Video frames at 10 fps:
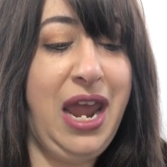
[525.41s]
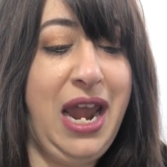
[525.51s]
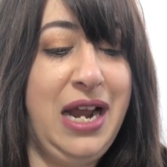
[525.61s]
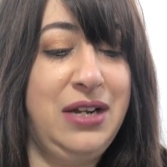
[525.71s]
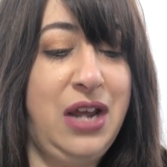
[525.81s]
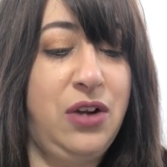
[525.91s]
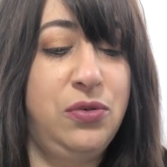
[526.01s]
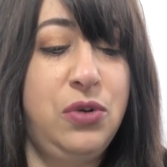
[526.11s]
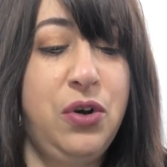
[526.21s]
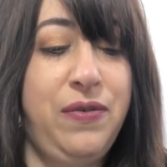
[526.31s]
And I
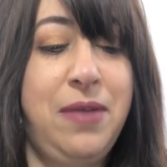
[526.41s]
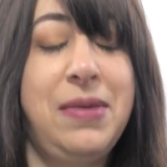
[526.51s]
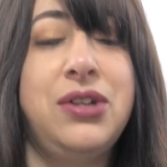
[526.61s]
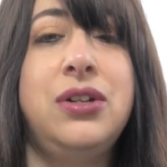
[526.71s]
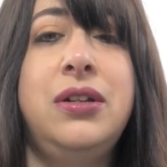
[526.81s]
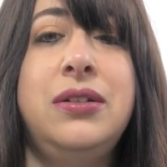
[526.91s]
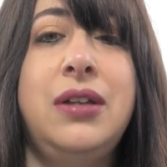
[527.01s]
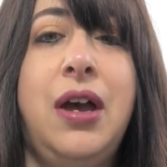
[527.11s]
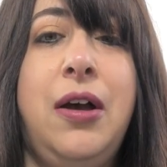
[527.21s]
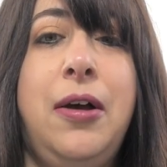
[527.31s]
don't know if I mentioned,
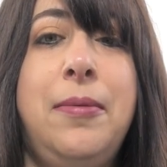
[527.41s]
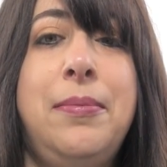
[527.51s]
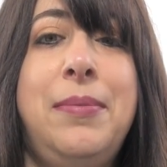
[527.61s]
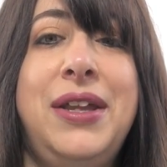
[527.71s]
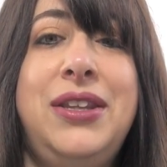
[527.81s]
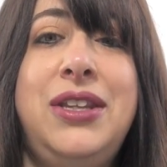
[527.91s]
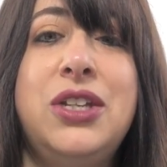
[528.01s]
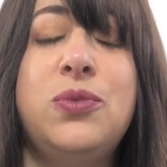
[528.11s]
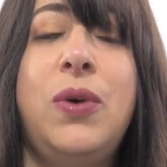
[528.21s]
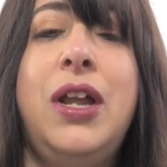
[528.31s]
but
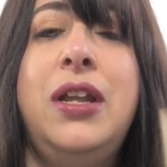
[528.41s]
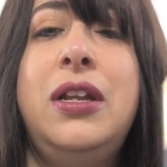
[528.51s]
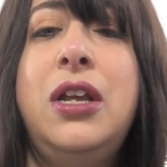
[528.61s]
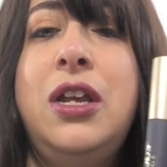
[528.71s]
this one